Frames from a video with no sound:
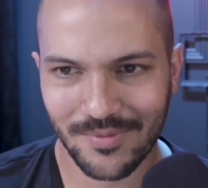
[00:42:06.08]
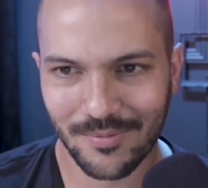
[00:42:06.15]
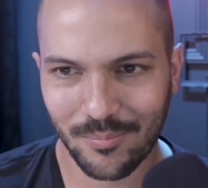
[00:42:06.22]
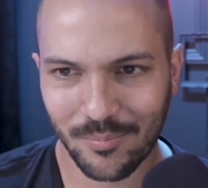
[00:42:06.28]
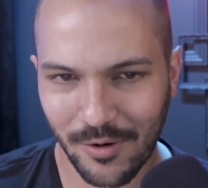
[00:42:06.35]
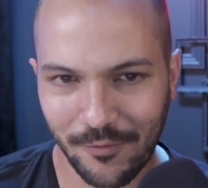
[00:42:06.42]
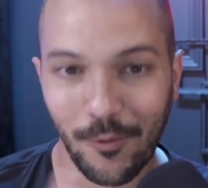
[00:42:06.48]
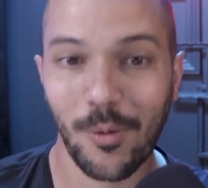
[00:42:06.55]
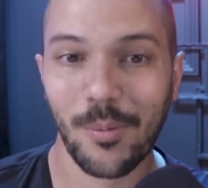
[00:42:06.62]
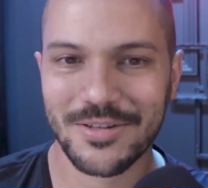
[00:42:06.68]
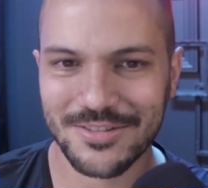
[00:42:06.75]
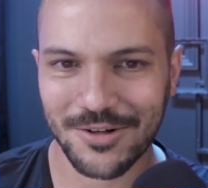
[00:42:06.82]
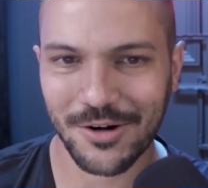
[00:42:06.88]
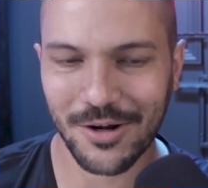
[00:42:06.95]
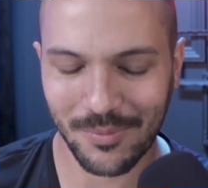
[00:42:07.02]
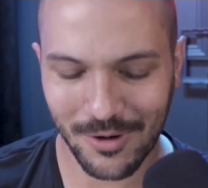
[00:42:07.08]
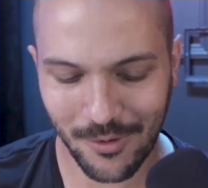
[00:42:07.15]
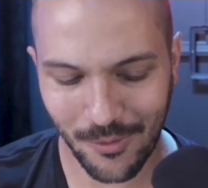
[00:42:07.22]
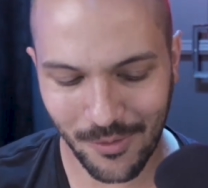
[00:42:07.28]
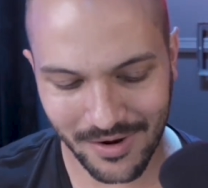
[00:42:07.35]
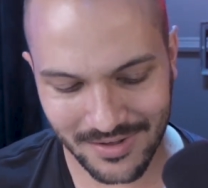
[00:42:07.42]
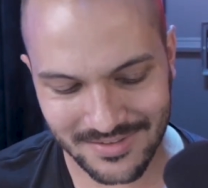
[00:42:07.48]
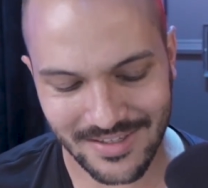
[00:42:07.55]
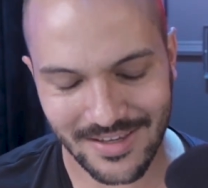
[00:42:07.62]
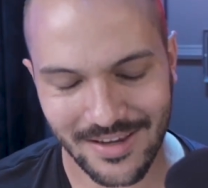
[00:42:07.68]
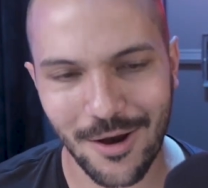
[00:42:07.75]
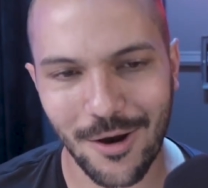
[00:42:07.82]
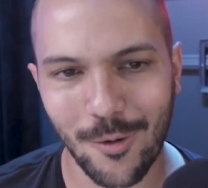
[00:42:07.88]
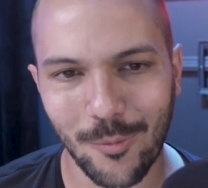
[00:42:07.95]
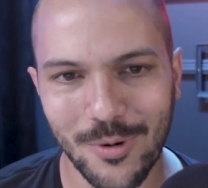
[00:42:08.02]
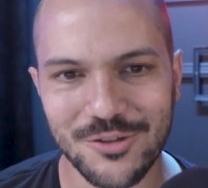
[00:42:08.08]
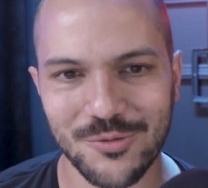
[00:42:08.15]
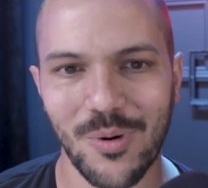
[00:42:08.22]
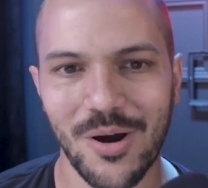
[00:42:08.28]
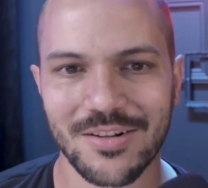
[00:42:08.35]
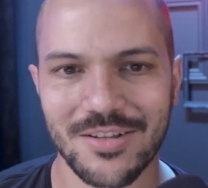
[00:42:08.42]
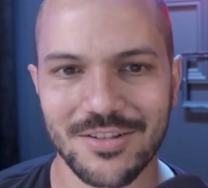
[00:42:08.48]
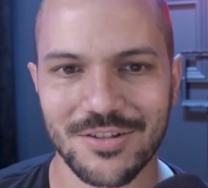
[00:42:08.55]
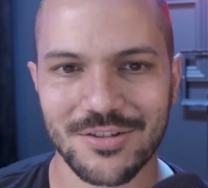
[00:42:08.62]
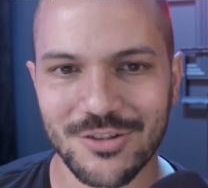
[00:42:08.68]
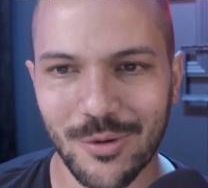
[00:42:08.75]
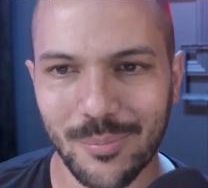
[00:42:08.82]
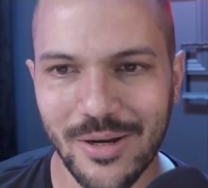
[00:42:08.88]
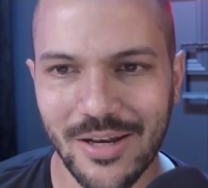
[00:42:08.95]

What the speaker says: before we started recording. It's like, oh, which one? Because there's so many